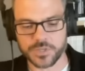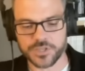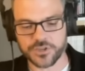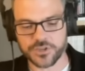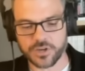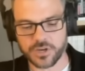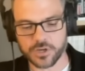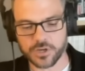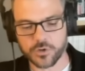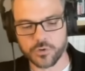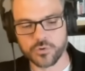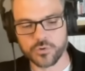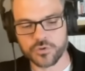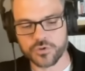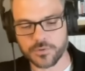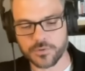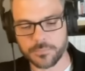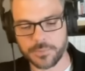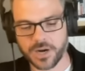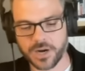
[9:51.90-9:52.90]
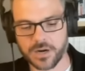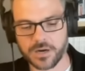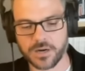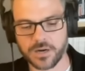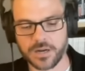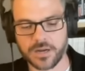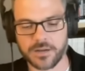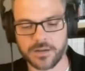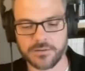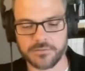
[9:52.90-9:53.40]
are a crucial part
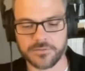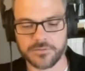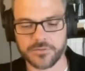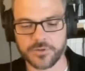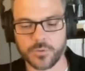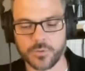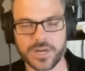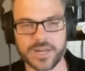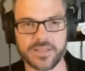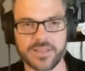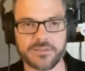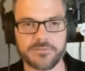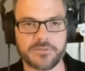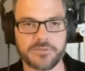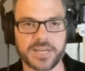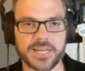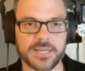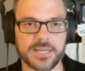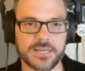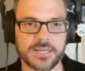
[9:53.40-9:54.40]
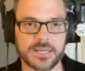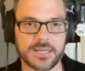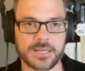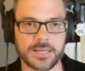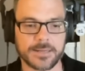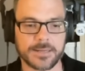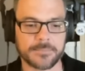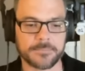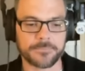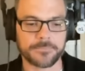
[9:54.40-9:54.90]
of the way they fight
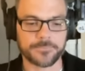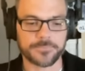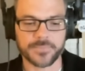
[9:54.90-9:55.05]
and